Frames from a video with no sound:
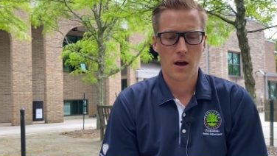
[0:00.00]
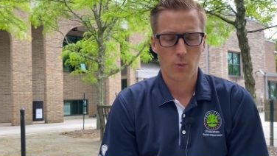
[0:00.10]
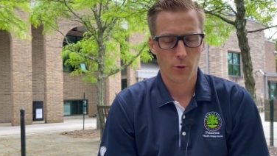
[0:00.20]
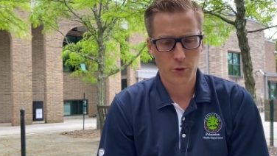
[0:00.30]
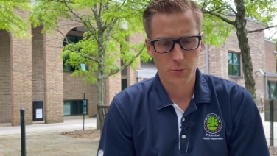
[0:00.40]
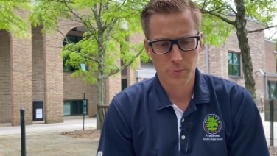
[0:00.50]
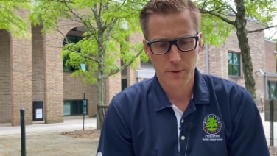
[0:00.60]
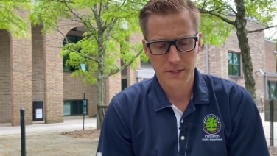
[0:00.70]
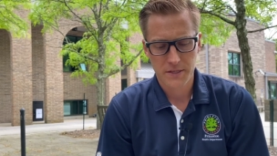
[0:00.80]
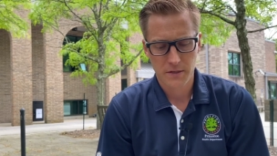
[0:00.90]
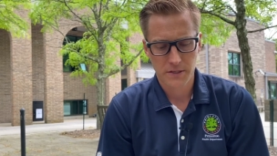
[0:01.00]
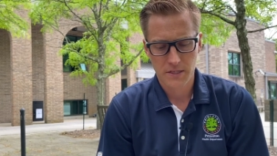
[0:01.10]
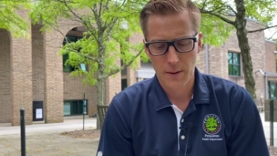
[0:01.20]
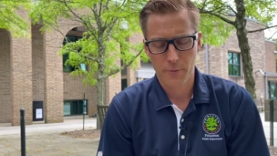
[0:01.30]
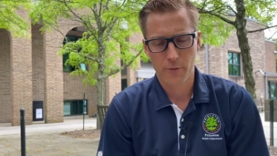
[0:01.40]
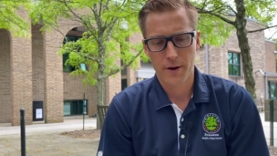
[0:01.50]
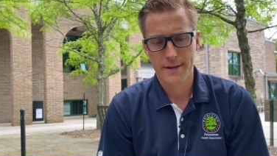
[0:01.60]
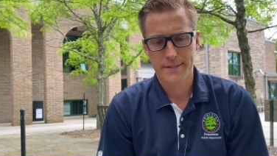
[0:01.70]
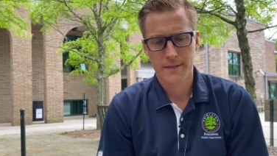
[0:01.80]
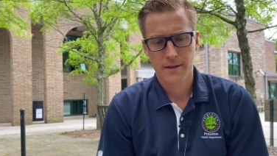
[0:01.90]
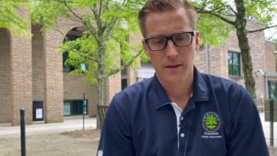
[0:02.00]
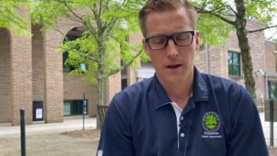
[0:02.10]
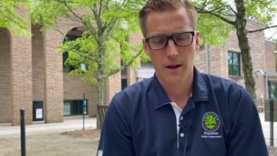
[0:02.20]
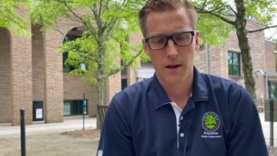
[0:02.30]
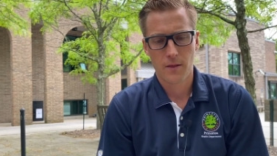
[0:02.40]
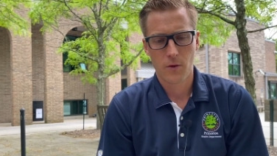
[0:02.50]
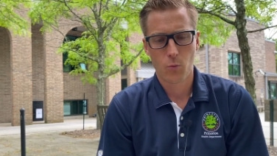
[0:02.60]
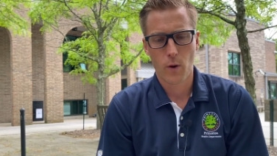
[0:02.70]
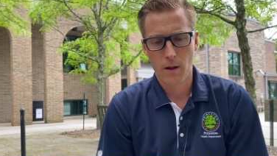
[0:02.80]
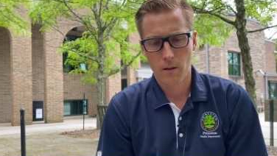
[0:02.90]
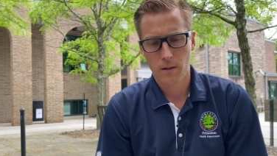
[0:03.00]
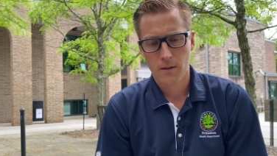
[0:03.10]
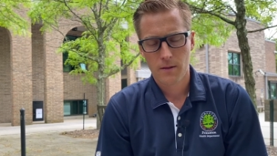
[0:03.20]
where you would basically separate the well